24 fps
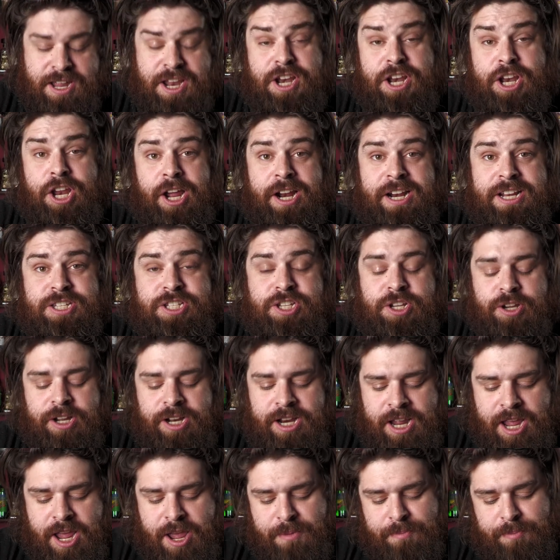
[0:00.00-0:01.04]
not as
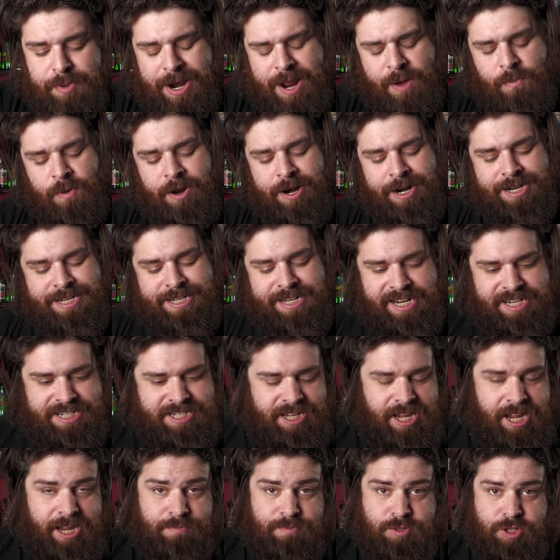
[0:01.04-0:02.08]
good, but I wanted to take a
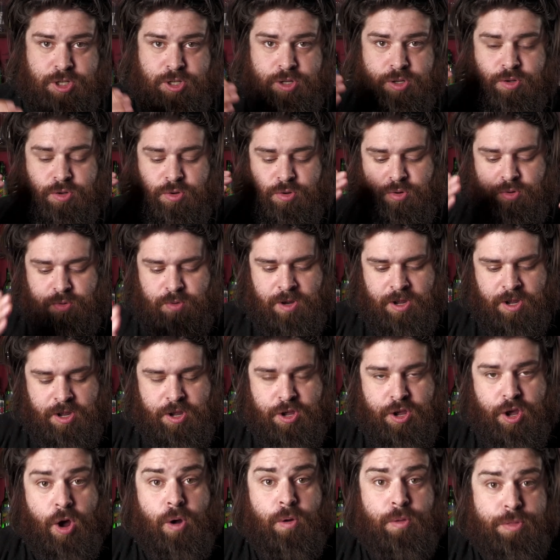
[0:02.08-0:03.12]
time to
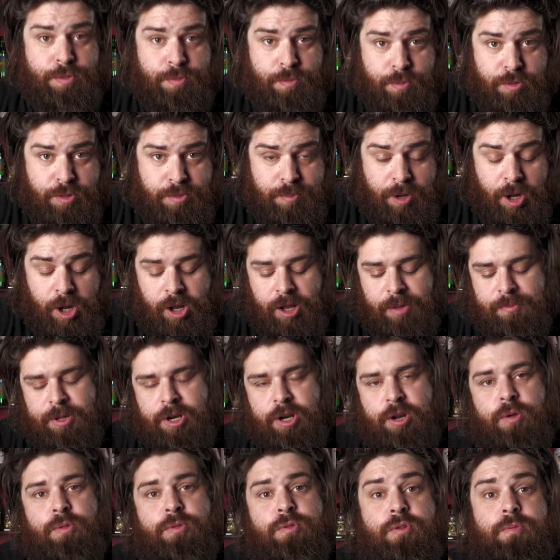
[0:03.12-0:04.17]
go through them all. I'm
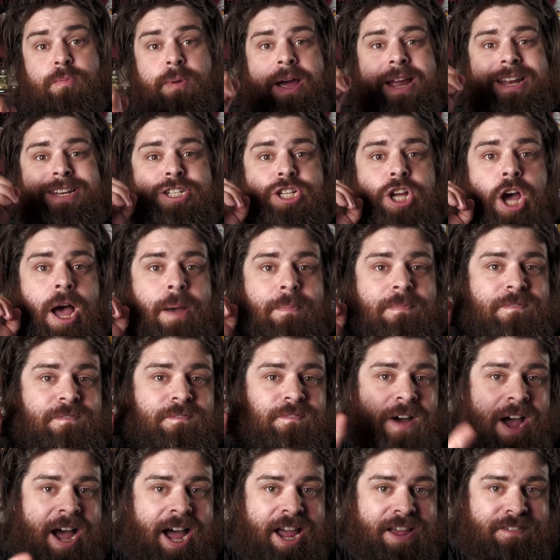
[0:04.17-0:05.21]
gonna go through my top
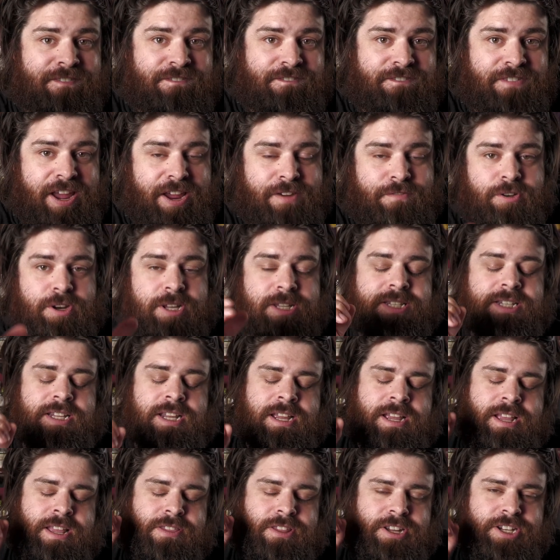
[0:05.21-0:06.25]
5 favorites,
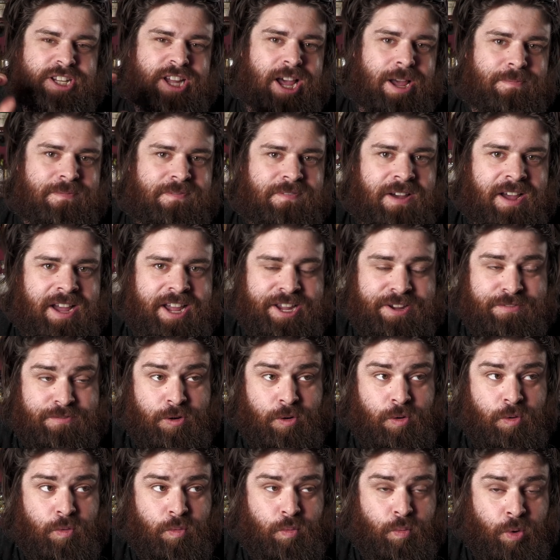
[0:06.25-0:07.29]
the top 5
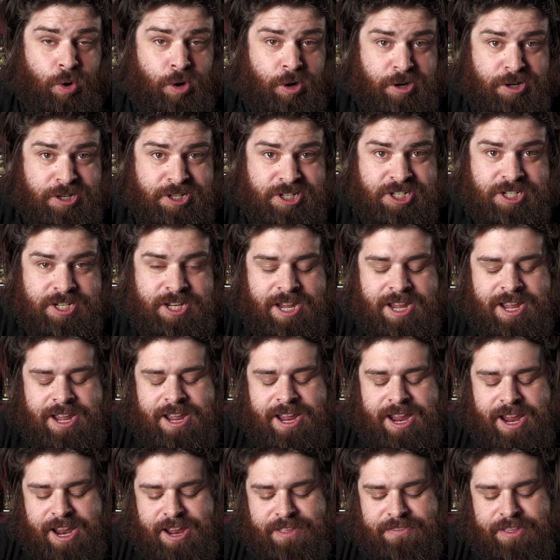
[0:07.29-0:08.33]
worst,
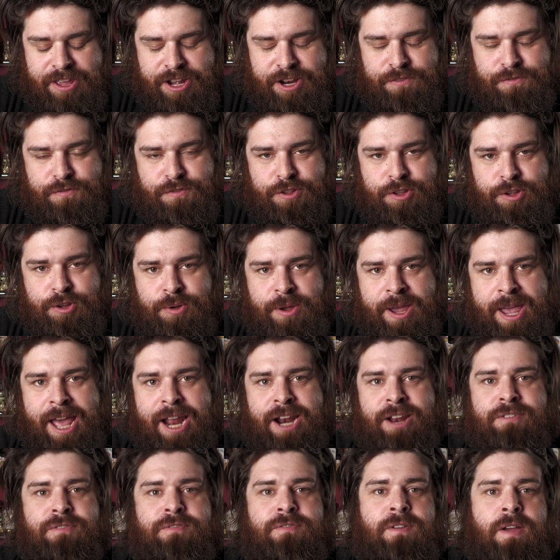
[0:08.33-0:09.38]
and then a few kind
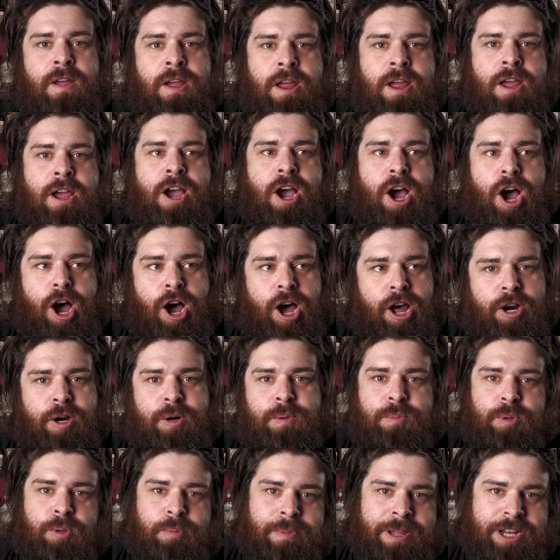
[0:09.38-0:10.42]
of
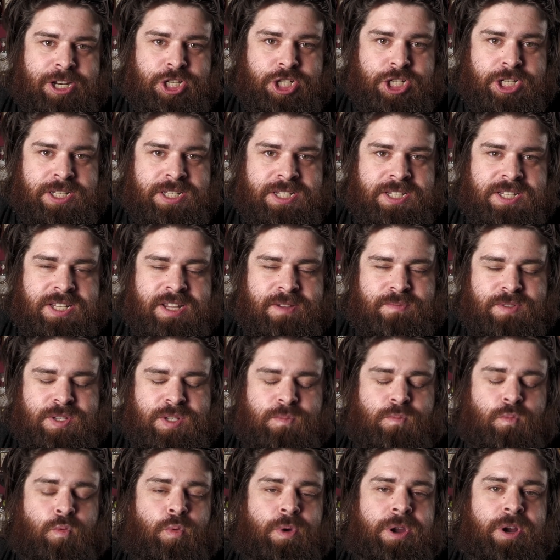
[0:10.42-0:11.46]
honorable mentions,
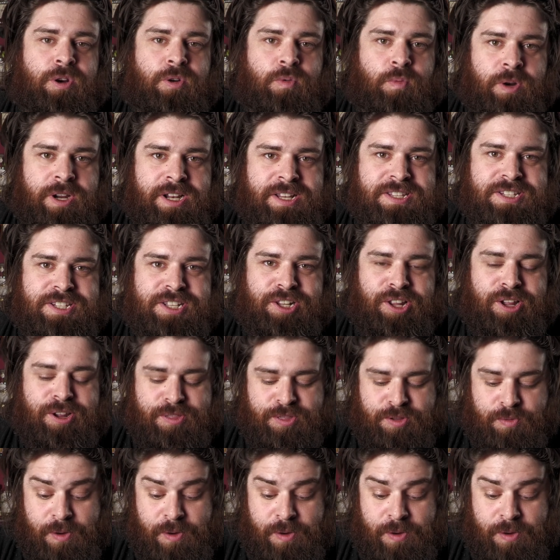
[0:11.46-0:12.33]
some weird ones along the